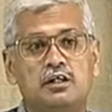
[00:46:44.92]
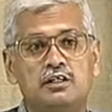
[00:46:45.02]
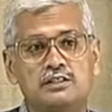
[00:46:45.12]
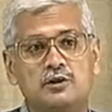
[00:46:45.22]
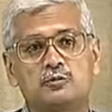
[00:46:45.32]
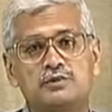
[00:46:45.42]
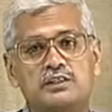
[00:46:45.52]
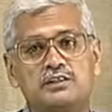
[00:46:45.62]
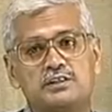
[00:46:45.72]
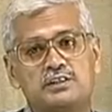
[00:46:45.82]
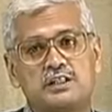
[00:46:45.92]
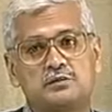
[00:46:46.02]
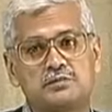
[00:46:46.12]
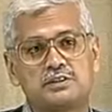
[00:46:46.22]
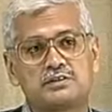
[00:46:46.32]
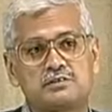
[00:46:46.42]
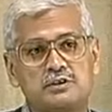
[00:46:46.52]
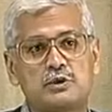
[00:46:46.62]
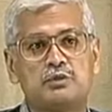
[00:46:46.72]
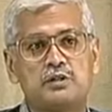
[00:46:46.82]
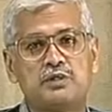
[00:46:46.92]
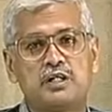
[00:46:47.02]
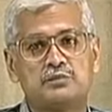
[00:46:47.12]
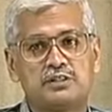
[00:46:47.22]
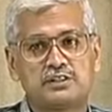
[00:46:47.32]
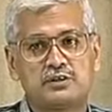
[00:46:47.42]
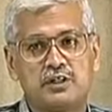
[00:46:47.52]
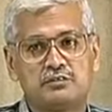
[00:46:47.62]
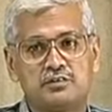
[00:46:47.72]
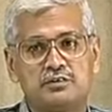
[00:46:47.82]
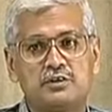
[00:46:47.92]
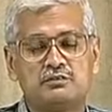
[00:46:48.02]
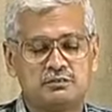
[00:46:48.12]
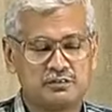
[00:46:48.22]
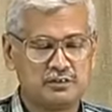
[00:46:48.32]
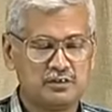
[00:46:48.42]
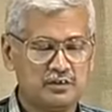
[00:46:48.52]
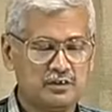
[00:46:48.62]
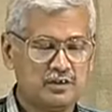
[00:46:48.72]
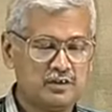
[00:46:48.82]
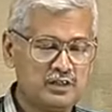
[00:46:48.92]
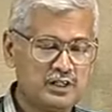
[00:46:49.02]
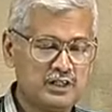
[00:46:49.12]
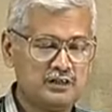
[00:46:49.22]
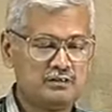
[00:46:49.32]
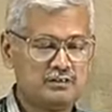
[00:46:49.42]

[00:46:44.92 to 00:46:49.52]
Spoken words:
slopes and intercepts. So many parameters you have to tune. Rather,